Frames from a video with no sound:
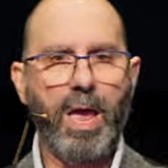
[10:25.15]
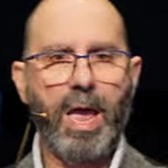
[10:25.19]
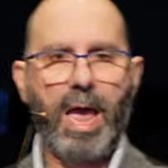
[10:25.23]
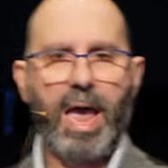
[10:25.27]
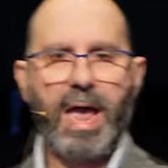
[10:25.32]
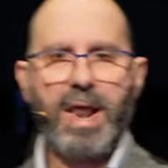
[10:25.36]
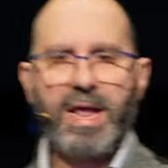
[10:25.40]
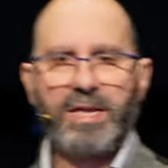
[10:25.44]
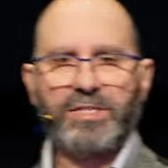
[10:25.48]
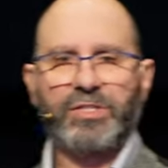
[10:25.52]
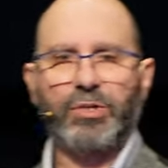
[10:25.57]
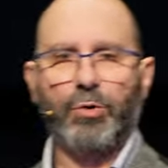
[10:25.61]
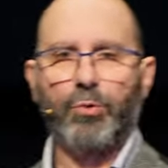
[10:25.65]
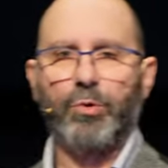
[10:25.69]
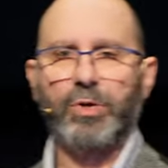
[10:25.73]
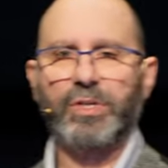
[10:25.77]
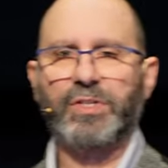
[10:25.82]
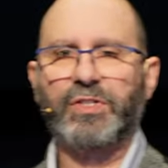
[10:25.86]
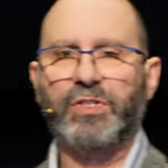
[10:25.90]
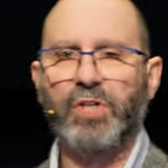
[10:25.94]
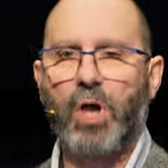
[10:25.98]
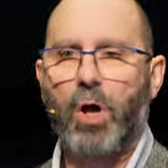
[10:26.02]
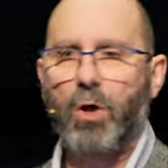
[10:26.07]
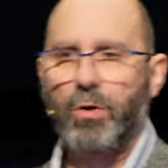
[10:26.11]
And as a
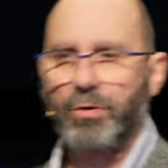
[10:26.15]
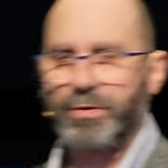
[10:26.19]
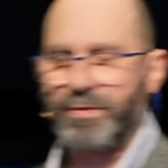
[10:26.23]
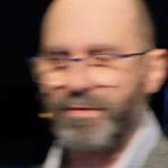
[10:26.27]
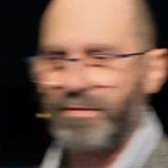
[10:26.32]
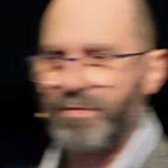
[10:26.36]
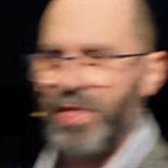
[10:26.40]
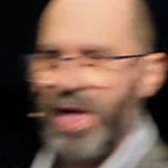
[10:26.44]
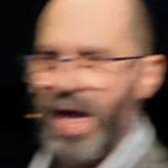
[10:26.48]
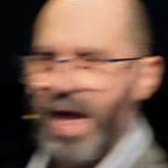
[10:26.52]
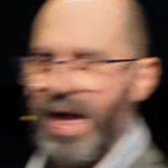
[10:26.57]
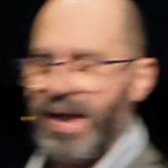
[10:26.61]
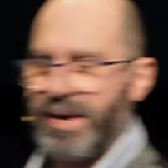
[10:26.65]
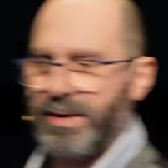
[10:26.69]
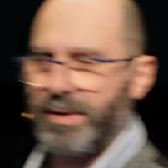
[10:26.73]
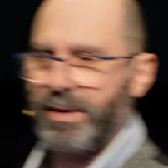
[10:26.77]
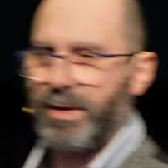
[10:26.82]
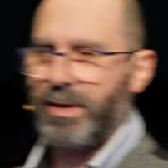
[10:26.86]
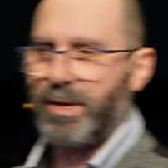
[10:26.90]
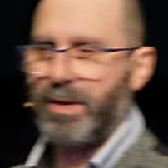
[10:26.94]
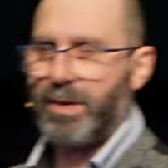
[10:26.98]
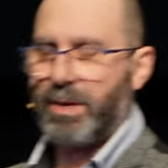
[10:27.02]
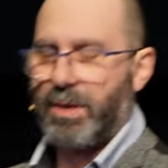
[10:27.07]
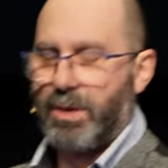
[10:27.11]
result of
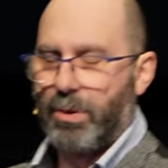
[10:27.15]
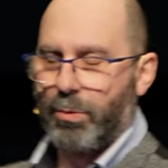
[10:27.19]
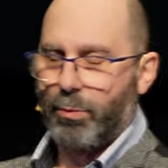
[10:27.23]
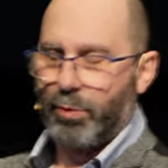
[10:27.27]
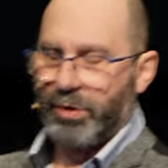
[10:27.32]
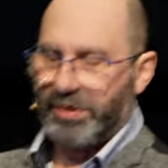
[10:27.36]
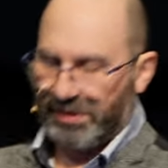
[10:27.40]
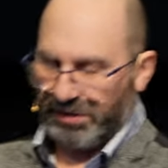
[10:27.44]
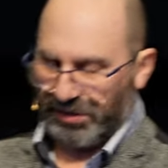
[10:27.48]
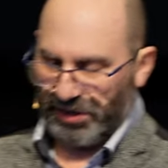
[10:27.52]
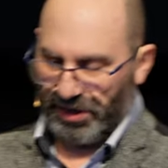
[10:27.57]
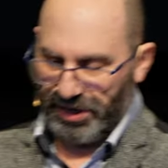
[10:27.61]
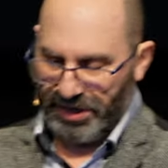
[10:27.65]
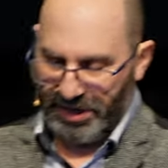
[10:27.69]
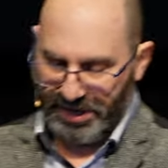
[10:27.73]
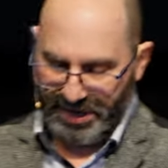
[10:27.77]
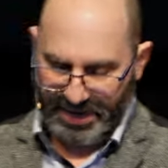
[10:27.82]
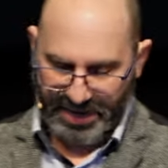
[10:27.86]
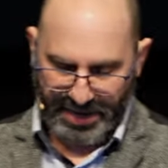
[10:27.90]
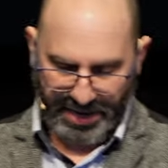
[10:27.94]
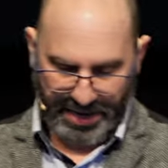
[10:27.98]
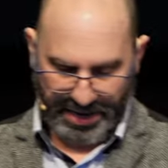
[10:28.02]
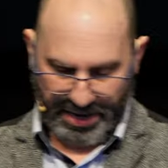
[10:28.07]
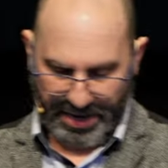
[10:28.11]
that, we
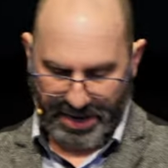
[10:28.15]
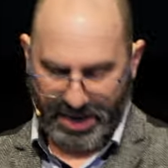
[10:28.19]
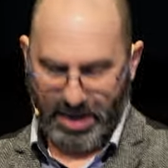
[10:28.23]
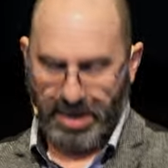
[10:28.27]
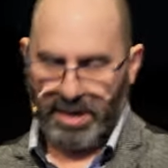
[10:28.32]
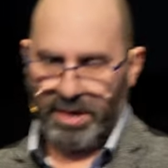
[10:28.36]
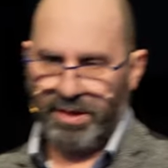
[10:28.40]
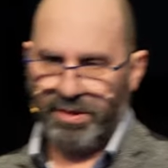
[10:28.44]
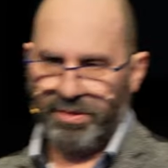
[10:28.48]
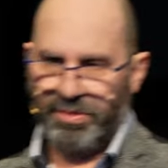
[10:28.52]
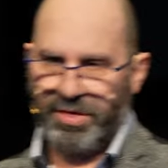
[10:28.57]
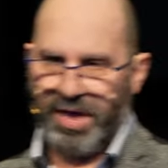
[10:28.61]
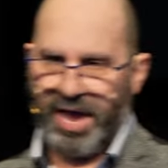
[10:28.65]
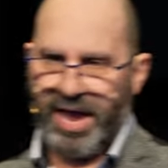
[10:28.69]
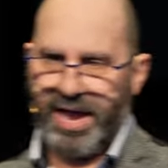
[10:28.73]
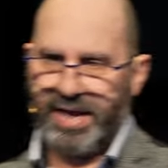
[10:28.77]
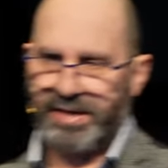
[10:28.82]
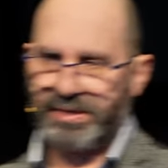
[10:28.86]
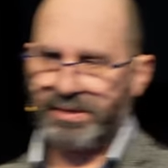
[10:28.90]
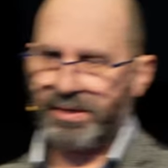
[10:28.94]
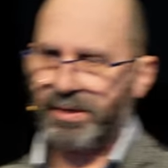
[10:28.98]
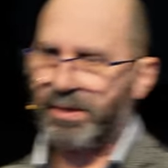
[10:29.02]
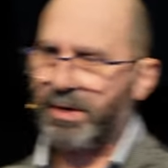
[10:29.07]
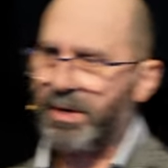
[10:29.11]
see
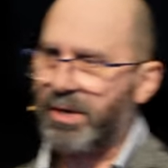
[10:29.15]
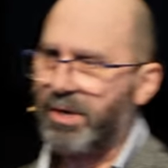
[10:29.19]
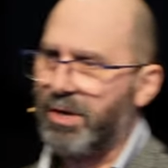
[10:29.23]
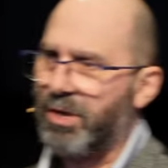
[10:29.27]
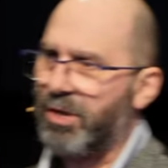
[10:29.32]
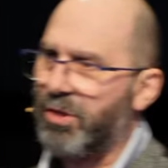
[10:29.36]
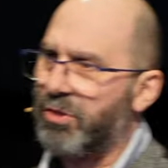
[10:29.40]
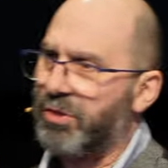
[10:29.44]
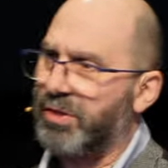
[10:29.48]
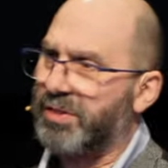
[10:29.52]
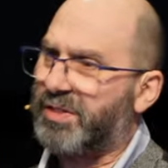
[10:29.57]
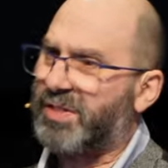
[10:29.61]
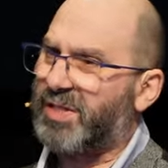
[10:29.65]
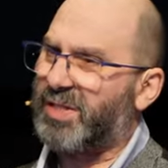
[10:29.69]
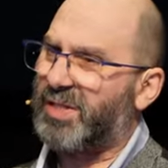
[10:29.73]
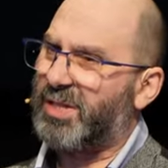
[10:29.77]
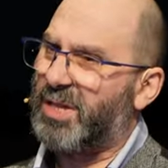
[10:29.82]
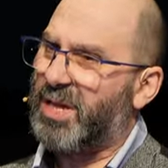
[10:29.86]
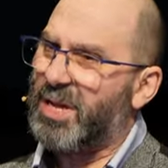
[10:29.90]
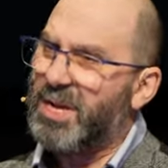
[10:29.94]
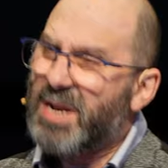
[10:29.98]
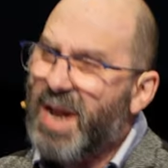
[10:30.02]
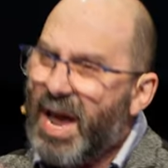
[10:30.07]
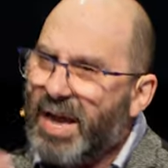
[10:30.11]
that
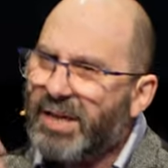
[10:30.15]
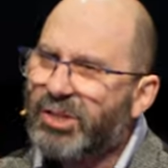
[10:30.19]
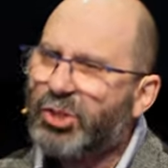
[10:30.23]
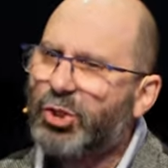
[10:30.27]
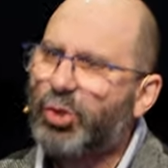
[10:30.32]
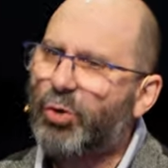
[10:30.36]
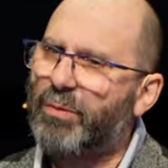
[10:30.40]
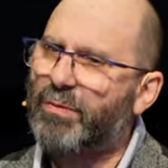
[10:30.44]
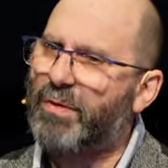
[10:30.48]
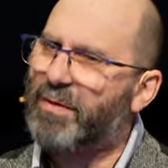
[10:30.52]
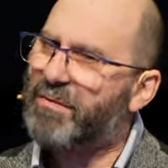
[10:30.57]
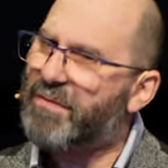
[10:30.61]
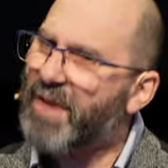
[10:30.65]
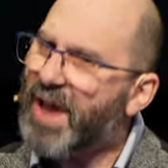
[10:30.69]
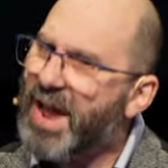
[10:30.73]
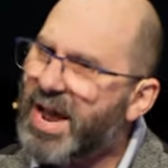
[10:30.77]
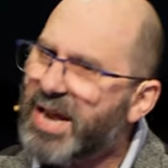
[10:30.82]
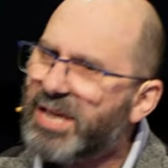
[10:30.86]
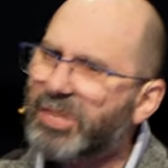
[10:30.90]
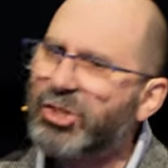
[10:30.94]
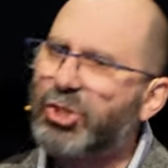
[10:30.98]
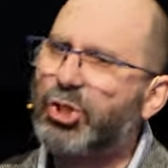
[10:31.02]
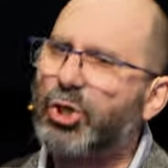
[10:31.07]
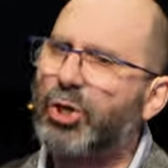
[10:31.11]
the nature of
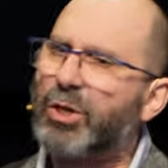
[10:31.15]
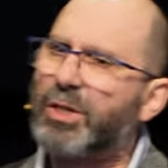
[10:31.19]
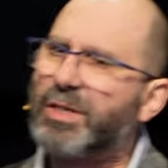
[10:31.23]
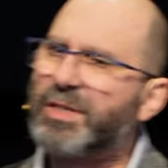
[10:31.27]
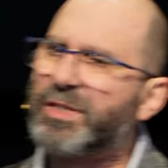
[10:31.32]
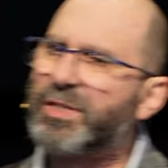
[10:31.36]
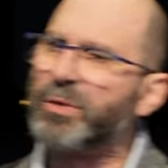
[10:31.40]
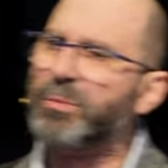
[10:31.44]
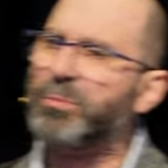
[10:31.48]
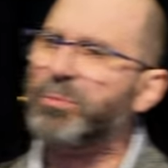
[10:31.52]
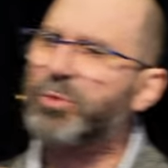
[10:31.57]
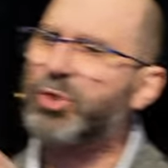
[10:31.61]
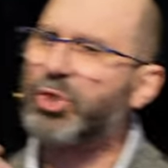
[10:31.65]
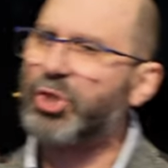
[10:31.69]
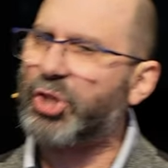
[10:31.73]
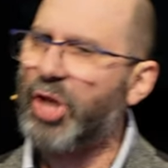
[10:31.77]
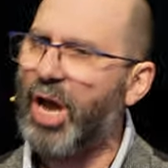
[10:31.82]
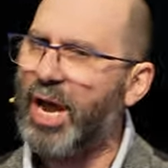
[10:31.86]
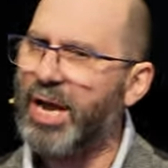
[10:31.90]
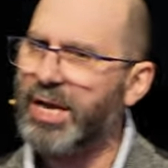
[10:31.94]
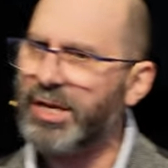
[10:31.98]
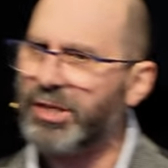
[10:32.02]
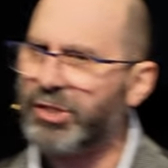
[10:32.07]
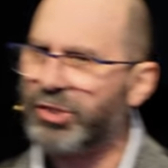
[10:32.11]
evangelism
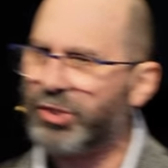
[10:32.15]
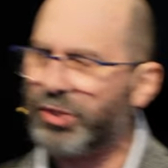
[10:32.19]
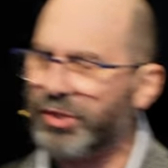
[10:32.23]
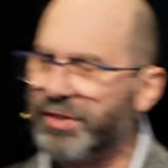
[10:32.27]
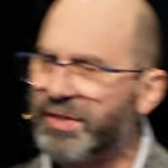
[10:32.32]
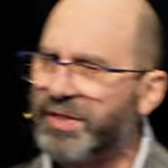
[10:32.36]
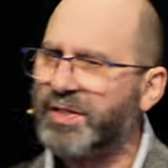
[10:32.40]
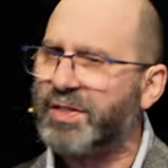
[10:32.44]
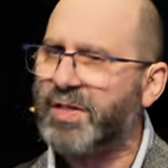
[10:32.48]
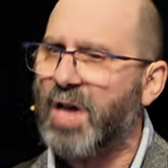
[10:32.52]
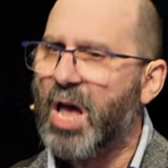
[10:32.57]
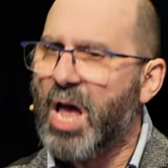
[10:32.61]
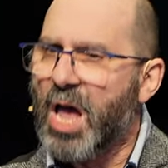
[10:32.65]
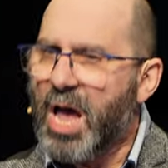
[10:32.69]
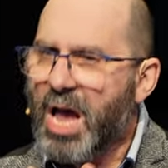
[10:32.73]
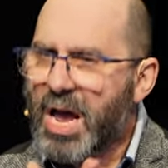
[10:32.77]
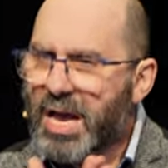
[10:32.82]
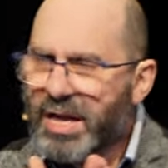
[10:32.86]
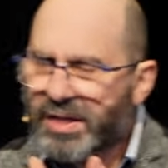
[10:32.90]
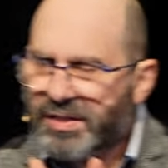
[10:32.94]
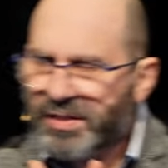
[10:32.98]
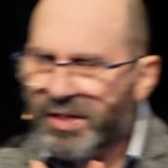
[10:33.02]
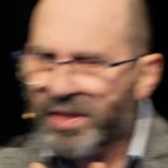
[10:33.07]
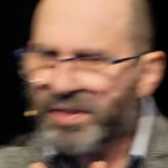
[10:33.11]
changes.
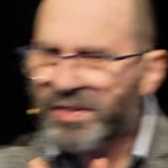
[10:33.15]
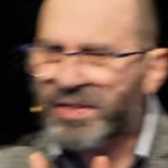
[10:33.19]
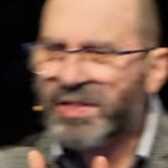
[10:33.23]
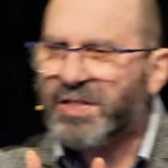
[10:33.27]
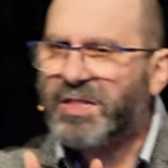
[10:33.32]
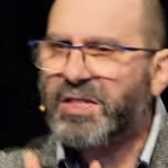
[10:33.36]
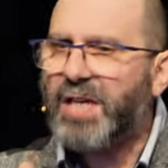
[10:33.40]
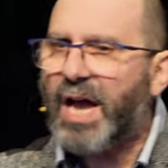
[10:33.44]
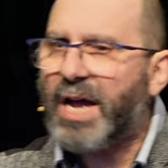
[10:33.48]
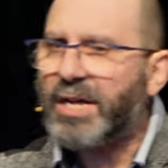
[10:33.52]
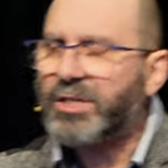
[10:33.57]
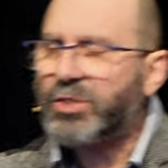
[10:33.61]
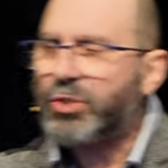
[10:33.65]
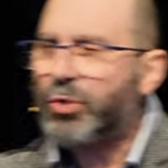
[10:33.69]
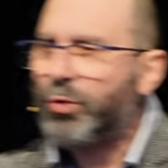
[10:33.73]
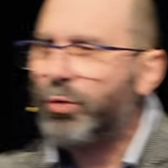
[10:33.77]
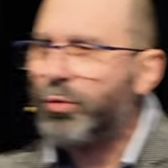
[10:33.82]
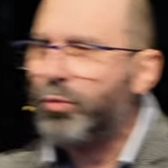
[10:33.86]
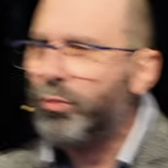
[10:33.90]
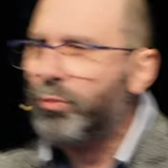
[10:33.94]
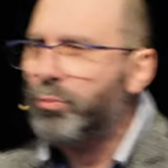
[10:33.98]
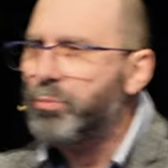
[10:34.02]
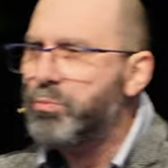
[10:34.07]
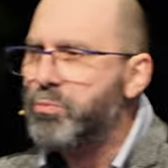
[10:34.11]
It's a
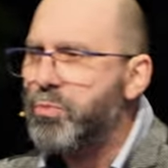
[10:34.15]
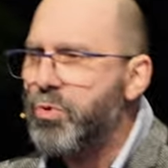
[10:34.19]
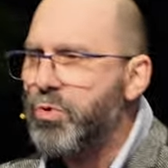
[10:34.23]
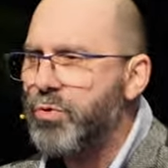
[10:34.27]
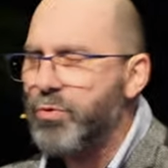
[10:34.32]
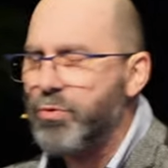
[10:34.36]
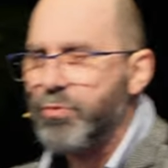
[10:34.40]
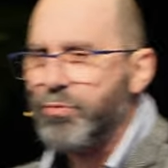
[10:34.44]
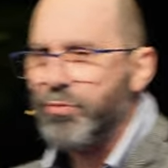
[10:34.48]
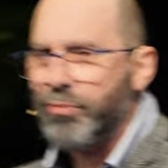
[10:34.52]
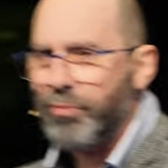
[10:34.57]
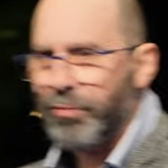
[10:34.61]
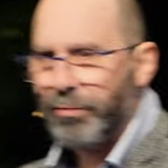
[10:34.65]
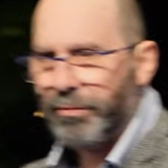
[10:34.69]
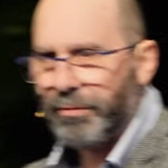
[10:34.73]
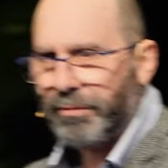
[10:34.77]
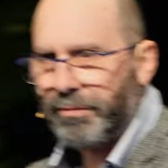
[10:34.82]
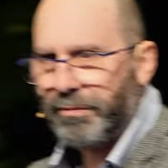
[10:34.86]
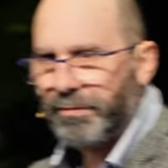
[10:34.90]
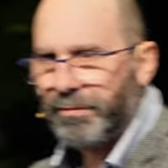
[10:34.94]
subtle move.